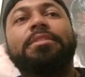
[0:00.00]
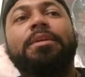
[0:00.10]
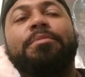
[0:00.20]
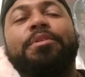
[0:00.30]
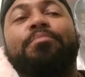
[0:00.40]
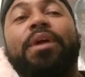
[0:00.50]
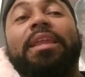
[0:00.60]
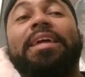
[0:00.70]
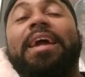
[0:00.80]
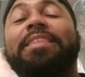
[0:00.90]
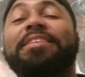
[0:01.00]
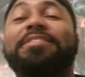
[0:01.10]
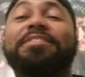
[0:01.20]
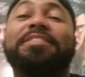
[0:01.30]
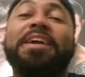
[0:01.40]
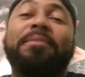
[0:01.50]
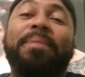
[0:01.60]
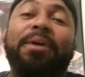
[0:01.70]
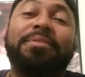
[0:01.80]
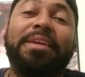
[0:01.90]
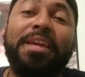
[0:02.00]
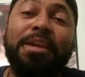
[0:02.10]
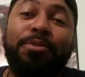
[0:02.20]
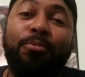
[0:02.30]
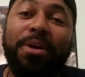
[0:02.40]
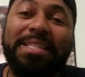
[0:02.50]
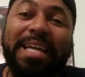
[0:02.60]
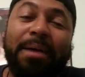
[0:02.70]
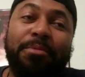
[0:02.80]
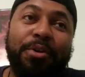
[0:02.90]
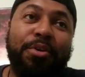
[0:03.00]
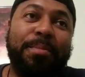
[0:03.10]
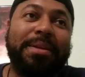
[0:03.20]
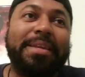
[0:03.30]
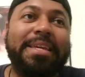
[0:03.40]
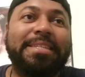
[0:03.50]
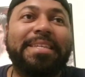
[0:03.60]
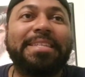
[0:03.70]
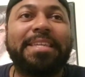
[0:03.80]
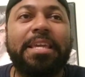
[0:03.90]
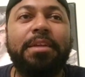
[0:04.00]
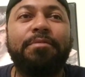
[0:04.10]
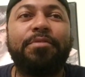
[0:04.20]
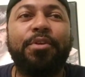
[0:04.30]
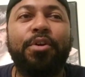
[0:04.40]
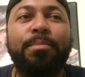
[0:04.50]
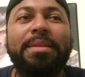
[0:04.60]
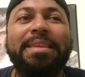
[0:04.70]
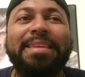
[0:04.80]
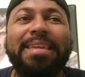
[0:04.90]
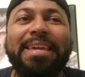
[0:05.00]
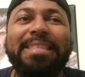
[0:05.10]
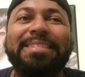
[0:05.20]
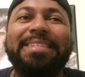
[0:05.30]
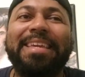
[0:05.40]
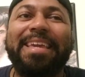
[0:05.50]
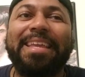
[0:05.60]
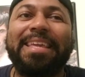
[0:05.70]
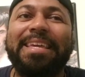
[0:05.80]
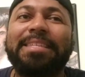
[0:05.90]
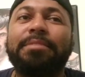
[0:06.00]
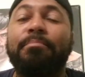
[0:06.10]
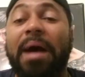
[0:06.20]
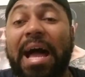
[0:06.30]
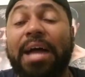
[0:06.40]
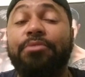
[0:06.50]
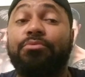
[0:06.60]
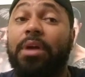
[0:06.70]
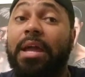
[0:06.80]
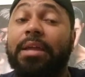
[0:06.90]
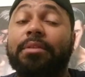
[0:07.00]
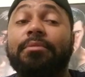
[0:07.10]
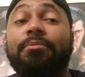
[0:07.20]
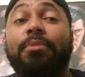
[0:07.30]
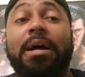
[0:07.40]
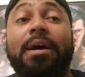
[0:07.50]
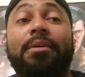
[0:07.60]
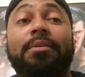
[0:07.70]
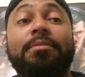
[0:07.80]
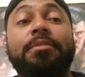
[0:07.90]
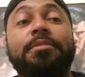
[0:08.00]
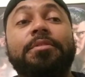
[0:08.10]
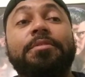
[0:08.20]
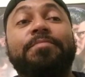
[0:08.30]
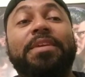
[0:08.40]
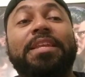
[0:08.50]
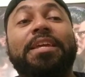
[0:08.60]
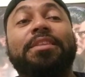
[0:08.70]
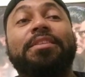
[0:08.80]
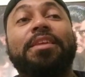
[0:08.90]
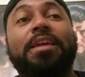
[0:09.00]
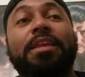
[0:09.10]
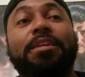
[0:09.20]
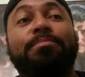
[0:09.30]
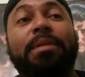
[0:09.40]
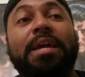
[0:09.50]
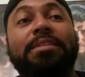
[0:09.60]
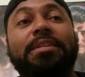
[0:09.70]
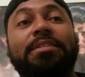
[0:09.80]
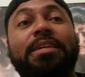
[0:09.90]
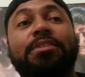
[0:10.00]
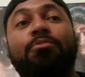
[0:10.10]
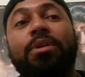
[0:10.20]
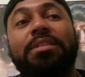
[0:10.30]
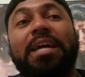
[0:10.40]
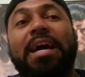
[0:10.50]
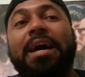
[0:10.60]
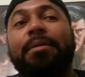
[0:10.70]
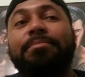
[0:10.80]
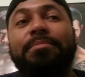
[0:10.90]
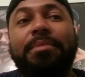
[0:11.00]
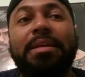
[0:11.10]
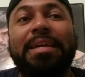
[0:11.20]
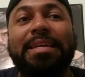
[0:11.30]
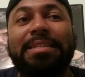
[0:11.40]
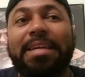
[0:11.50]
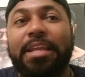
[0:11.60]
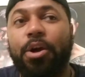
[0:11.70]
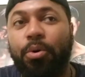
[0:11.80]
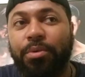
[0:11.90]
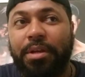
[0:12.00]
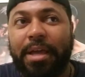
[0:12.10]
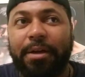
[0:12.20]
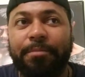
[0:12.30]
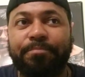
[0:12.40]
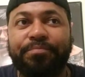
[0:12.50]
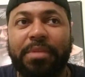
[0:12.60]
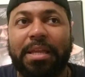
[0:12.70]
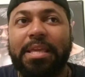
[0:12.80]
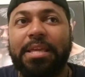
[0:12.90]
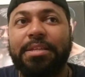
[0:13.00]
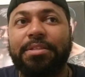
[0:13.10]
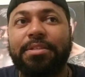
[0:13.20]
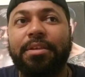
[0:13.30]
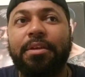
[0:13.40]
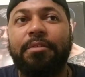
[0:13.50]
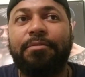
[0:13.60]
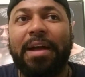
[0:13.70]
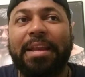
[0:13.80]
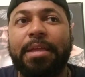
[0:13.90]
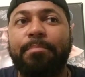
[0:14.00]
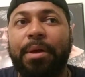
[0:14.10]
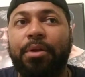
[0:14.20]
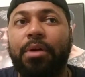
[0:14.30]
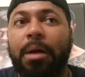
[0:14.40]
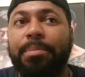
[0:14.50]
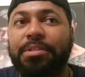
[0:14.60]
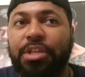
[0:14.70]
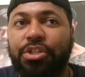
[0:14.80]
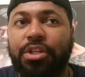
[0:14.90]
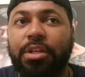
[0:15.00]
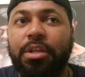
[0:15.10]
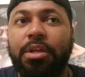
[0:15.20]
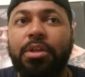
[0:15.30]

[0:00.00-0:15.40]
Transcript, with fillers: Timothy Bradley had this to say about Keith one time Thurman. He says Keith Thurman needs to get his mind right. Wow. And he, he explains, he says, one time is getting older now, and he's fighting better opposition.